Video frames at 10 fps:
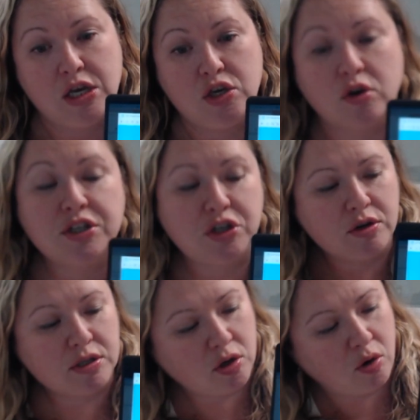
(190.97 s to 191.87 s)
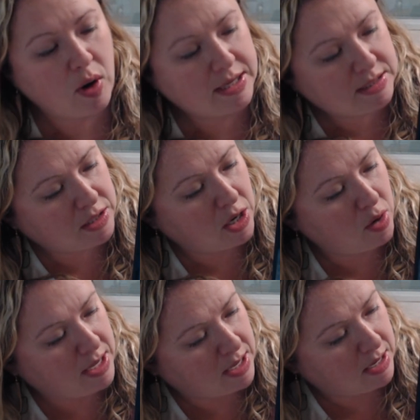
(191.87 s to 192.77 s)
Your student is going to
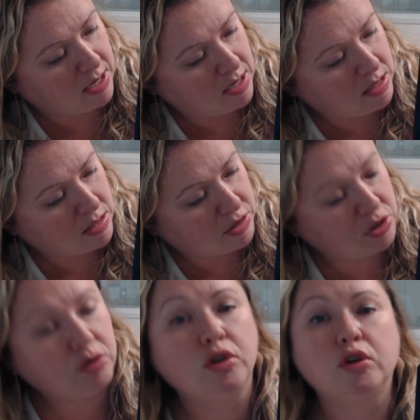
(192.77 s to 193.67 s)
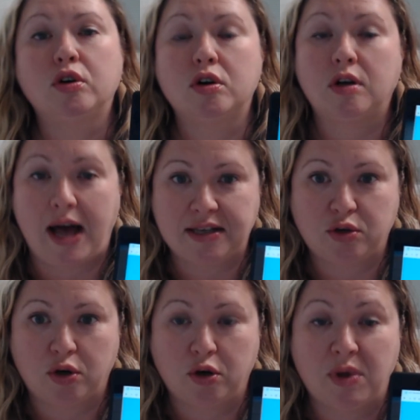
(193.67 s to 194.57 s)
go in to Google
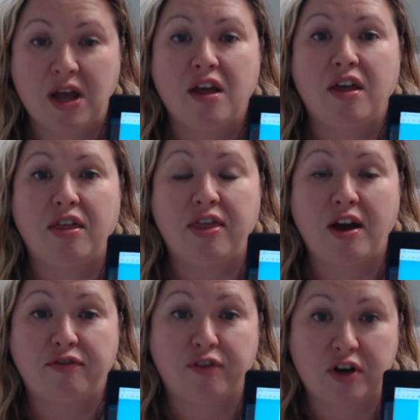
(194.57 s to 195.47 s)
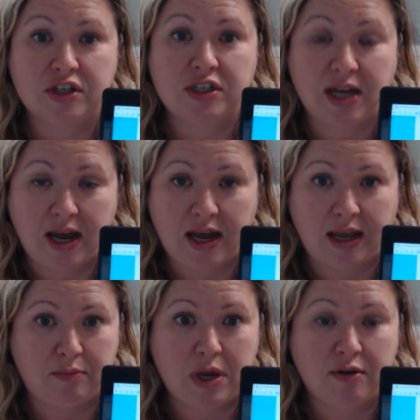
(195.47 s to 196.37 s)
Classroom the first
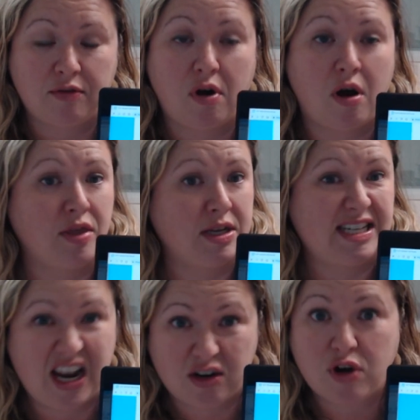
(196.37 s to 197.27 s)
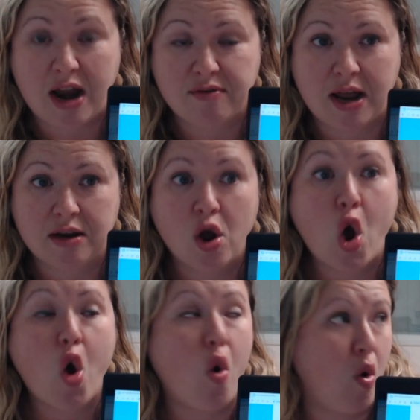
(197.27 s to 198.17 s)
time on the Tech Dry Run
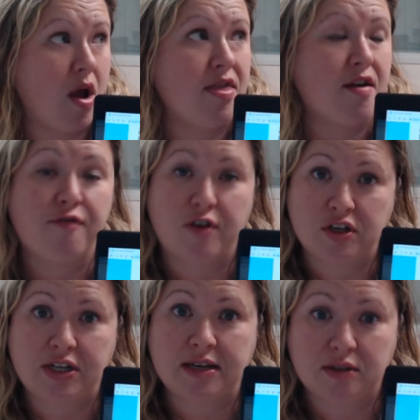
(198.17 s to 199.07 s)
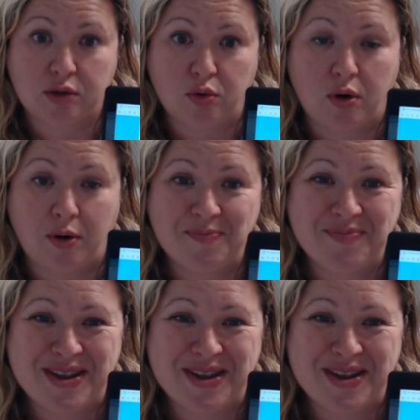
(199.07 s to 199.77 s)
or on their first day of school,